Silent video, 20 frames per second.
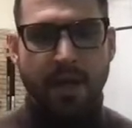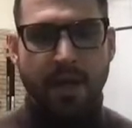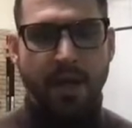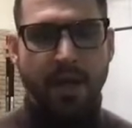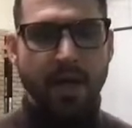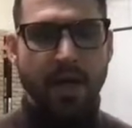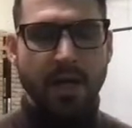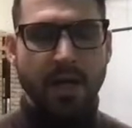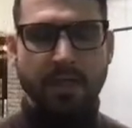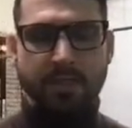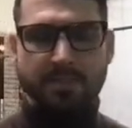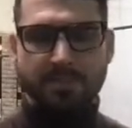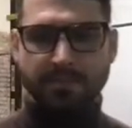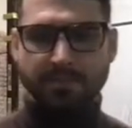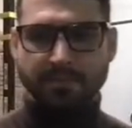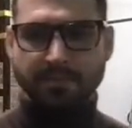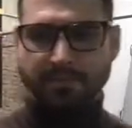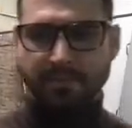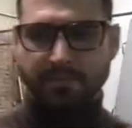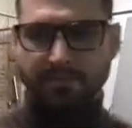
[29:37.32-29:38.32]
What's
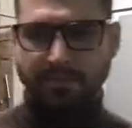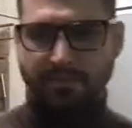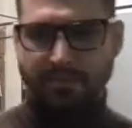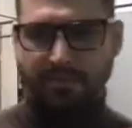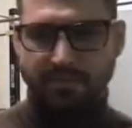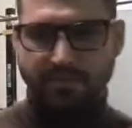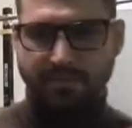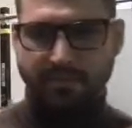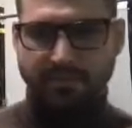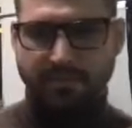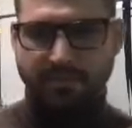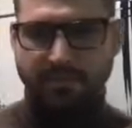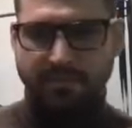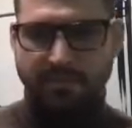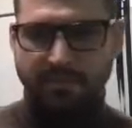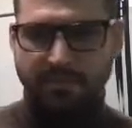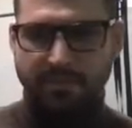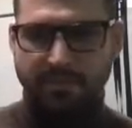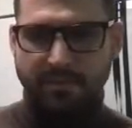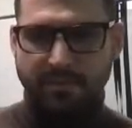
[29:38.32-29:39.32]
your take on
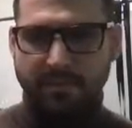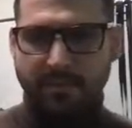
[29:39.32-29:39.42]
that?